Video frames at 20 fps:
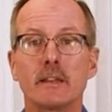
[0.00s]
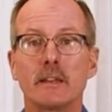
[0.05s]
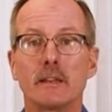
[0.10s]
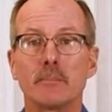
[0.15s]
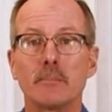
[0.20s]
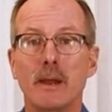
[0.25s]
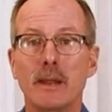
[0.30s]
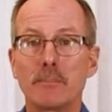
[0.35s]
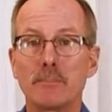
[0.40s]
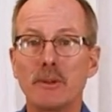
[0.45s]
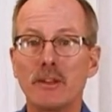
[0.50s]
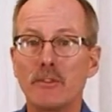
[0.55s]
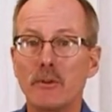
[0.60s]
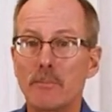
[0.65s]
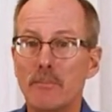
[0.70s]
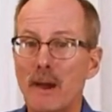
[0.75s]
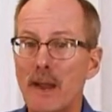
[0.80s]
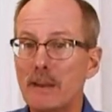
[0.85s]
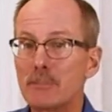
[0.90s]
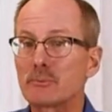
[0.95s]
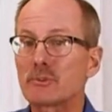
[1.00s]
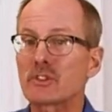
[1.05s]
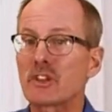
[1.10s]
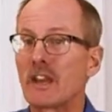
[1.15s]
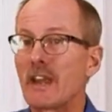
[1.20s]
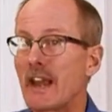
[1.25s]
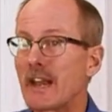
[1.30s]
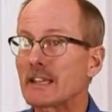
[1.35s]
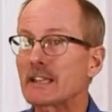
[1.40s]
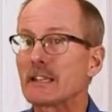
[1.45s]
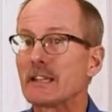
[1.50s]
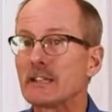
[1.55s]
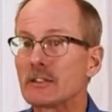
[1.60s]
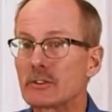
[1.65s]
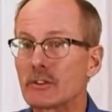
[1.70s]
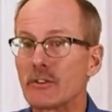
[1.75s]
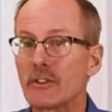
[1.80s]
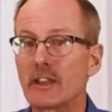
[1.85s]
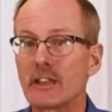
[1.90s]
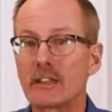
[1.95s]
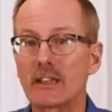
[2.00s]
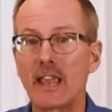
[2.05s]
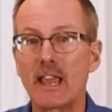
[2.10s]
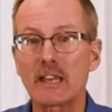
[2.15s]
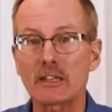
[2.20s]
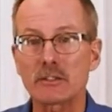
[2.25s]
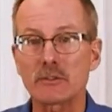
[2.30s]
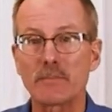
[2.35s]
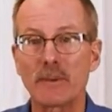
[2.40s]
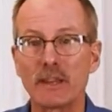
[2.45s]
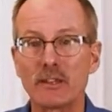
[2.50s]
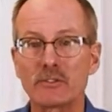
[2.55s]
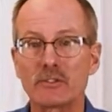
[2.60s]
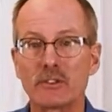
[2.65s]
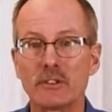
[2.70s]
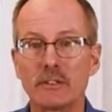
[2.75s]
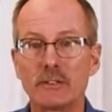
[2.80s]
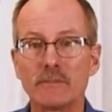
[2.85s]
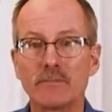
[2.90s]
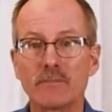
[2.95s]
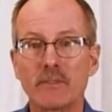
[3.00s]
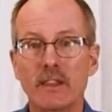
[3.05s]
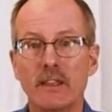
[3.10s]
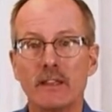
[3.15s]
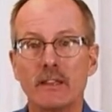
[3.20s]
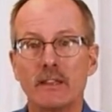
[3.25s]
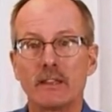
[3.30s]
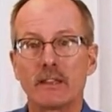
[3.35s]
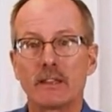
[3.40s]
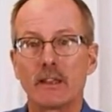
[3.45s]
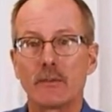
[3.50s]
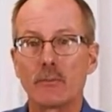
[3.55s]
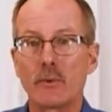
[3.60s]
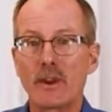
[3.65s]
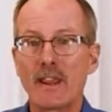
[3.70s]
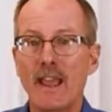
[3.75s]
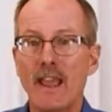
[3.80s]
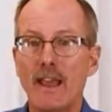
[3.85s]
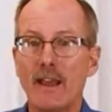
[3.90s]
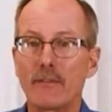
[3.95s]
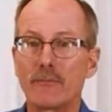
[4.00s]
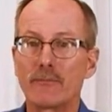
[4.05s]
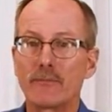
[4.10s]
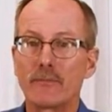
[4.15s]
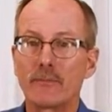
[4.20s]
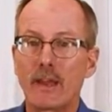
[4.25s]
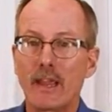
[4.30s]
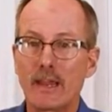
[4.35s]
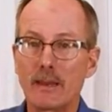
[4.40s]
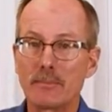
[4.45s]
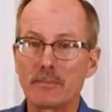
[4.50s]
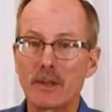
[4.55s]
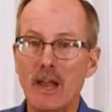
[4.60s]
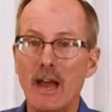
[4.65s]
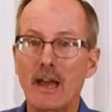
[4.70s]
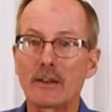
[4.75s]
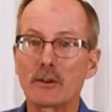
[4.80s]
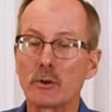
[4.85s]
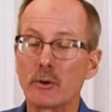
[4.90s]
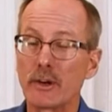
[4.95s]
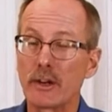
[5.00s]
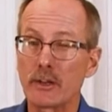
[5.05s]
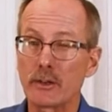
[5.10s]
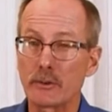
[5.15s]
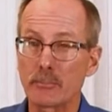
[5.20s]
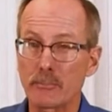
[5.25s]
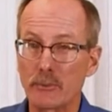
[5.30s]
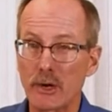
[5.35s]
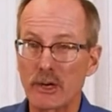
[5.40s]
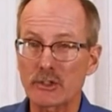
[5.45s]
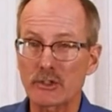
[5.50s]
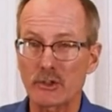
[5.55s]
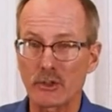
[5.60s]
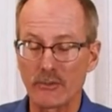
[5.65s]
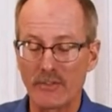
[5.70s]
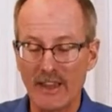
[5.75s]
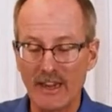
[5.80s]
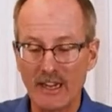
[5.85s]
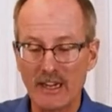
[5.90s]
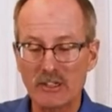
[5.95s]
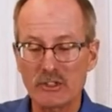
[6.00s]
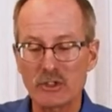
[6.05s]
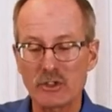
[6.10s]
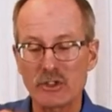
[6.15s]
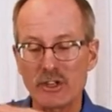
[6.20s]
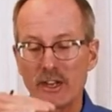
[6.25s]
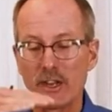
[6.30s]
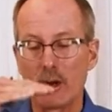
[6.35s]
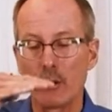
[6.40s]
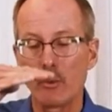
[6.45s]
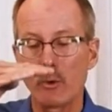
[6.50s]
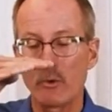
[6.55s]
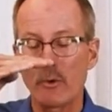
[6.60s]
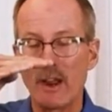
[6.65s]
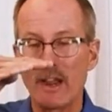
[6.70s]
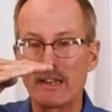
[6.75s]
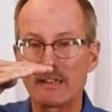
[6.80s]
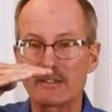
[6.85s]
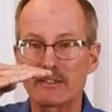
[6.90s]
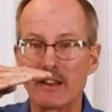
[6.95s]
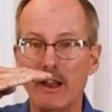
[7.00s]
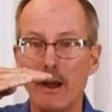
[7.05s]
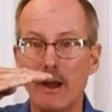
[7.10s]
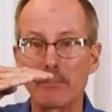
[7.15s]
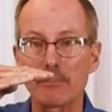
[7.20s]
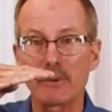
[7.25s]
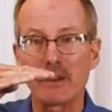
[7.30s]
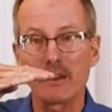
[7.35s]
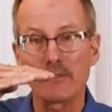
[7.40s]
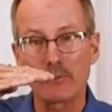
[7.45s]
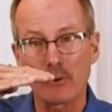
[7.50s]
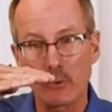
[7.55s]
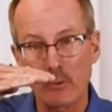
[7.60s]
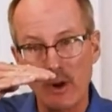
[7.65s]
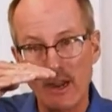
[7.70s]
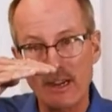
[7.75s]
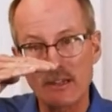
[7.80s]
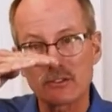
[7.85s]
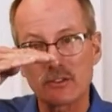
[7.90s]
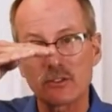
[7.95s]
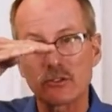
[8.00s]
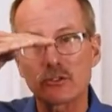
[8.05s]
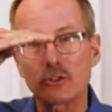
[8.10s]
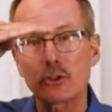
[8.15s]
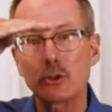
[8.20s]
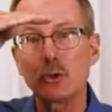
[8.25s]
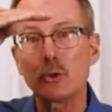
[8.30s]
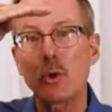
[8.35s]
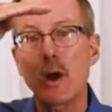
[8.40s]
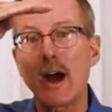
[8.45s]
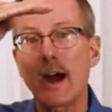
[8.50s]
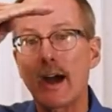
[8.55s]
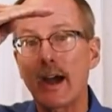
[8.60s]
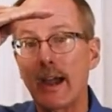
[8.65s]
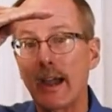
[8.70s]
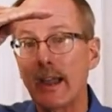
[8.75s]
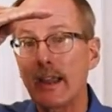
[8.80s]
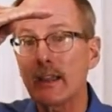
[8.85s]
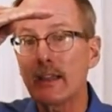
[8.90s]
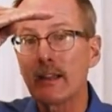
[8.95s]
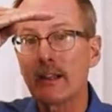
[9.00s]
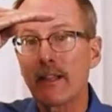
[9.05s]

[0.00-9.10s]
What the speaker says: It might be the pipes connecting to the catch basin. If we have a conduit under pressure, that HGL will rise up, and if it rises too high,